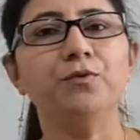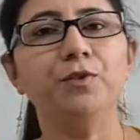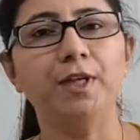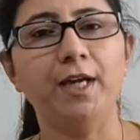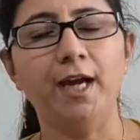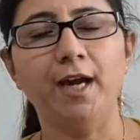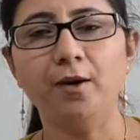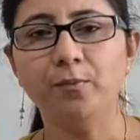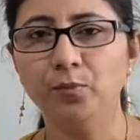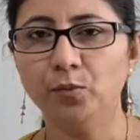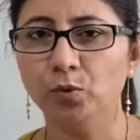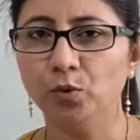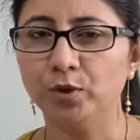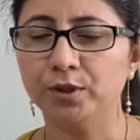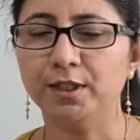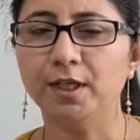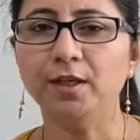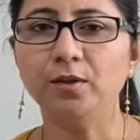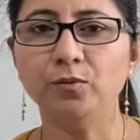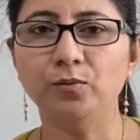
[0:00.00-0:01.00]
we have more
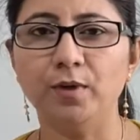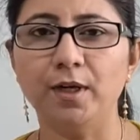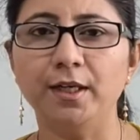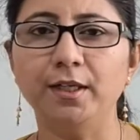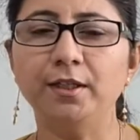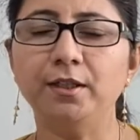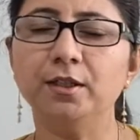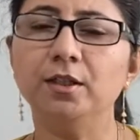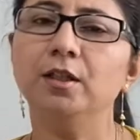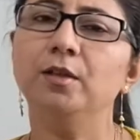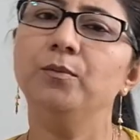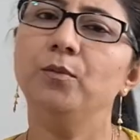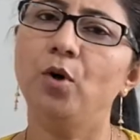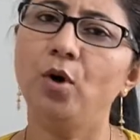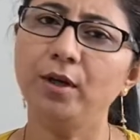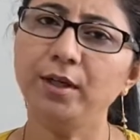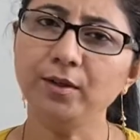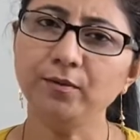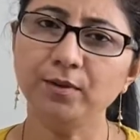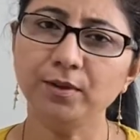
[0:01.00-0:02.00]
than one term
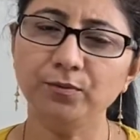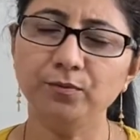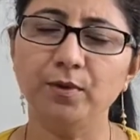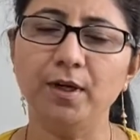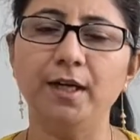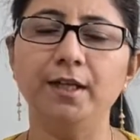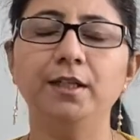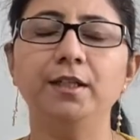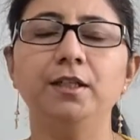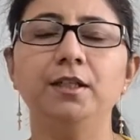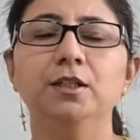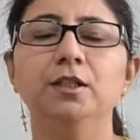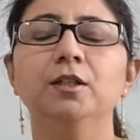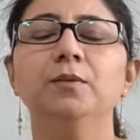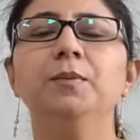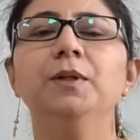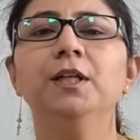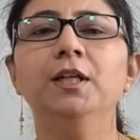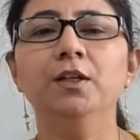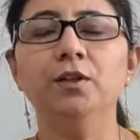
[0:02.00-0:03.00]
or even one
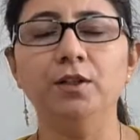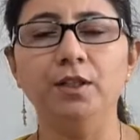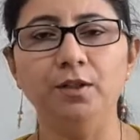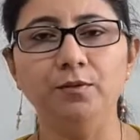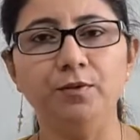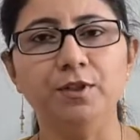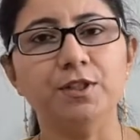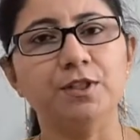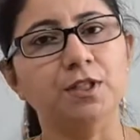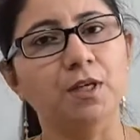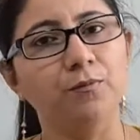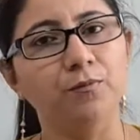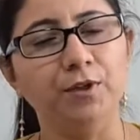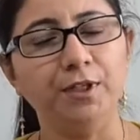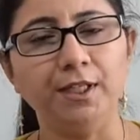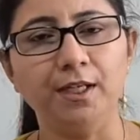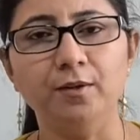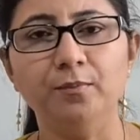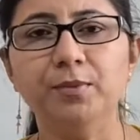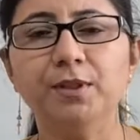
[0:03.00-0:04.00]
term in which some
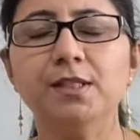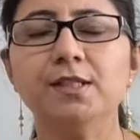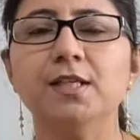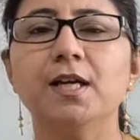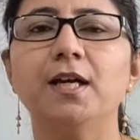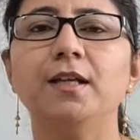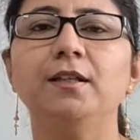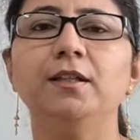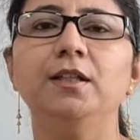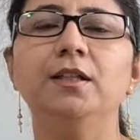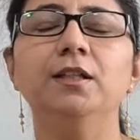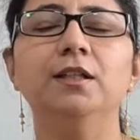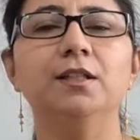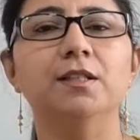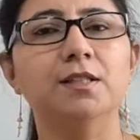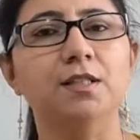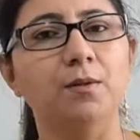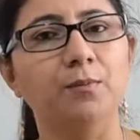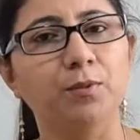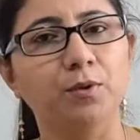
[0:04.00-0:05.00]
variables are there,
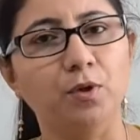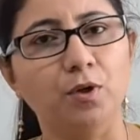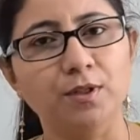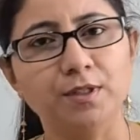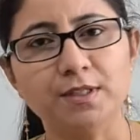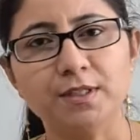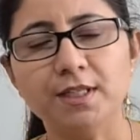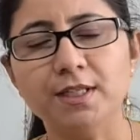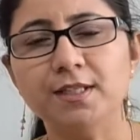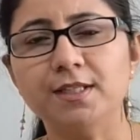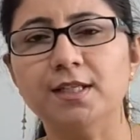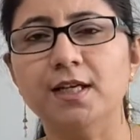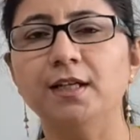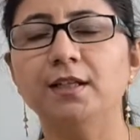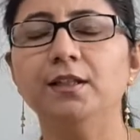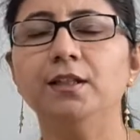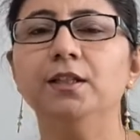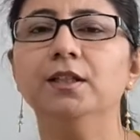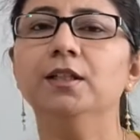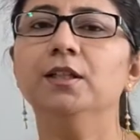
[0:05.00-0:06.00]
some constants
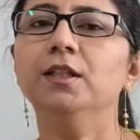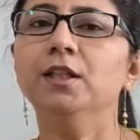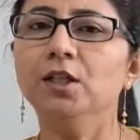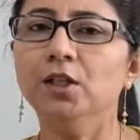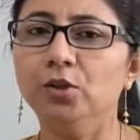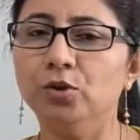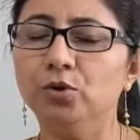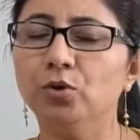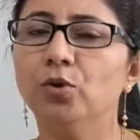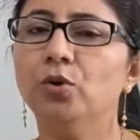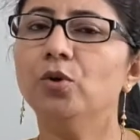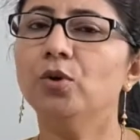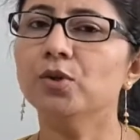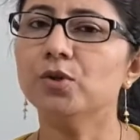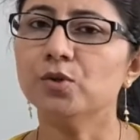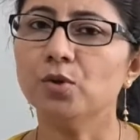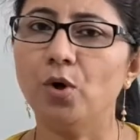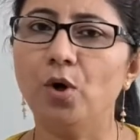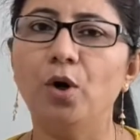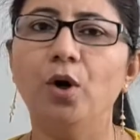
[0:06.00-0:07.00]
are there,
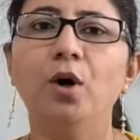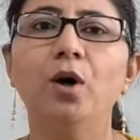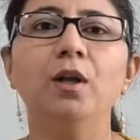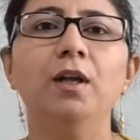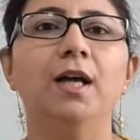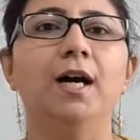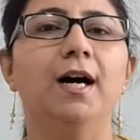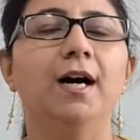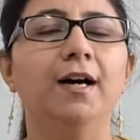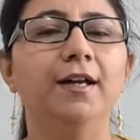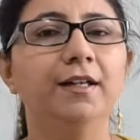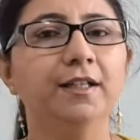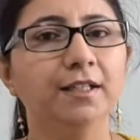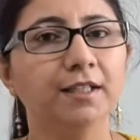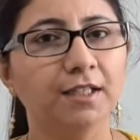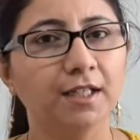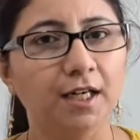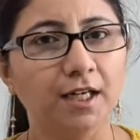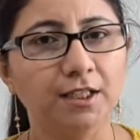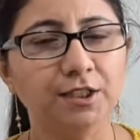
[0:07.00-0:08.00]
those all are
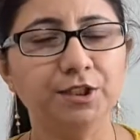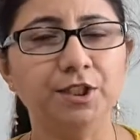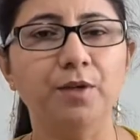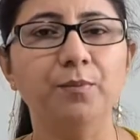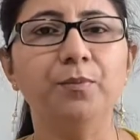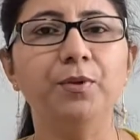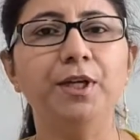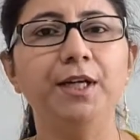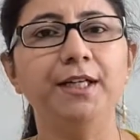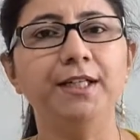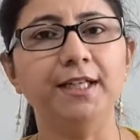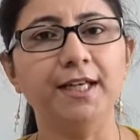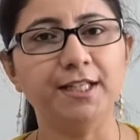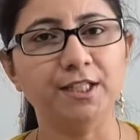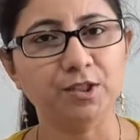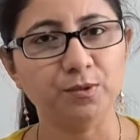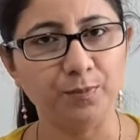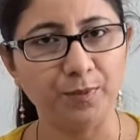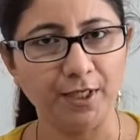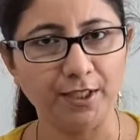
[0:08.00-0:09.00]
algebraic
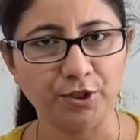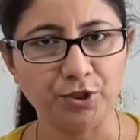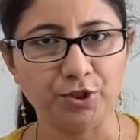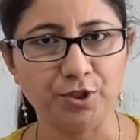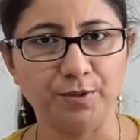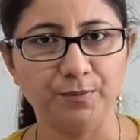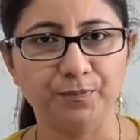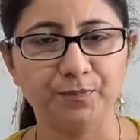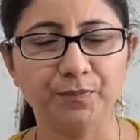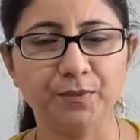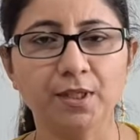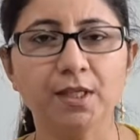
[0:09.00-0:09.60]
expression.